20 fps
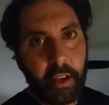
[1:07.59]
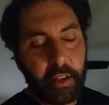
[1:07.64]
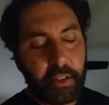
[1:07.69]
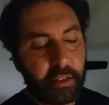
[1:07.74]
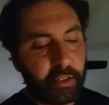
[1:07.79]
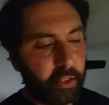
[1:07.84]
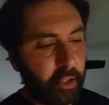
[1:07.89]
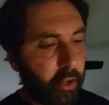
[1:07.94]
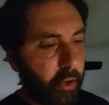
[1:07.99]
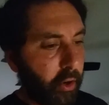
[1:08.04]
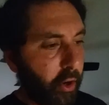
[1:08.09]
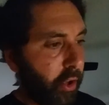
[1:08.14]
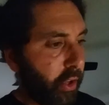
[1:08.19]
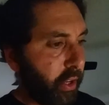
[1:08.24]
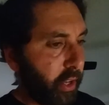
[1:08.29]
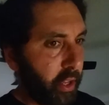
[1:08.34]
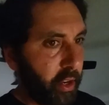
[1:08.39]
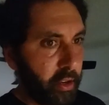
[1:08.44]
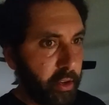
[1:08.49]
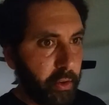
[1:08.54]
So all
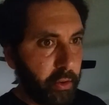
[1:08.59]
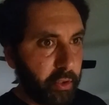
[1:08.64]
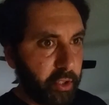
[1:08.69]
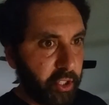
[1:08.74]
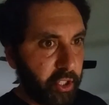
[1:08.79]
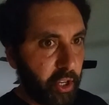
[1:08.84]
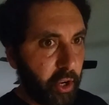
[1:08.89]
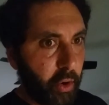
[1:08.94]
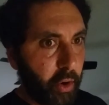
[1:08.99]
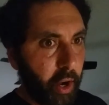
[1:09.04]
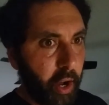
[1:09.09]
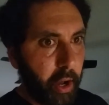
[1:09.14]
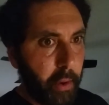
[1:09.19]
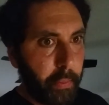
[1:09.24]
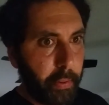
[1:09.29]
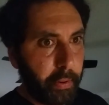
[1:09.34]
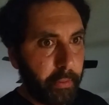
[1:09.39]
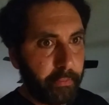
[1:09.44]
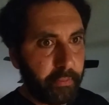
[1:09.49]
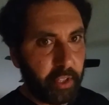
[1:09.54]
I gotta do is show
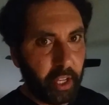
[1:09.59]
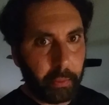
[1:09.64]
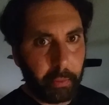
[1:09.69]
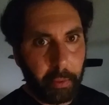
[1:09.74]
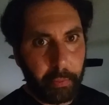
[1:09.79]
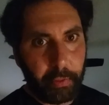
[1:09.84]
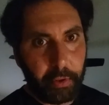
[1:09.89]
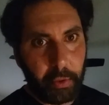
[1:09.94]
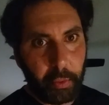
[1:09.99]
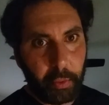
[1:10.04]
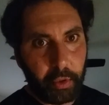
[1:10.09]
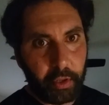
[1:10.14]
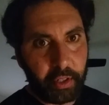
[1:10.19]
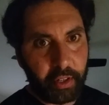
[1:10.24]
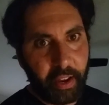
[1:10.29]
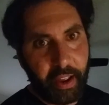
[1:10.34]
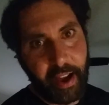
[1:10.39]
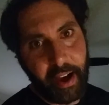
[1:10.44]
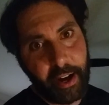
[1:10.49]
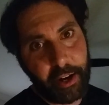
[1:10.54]
up, take my
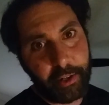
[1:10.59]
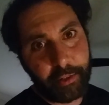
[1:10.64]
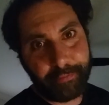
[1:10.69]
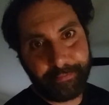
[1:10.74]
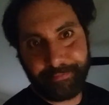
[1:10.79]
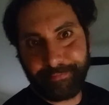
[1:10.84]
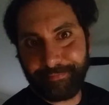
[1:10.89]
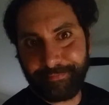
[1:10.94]
pre-workout,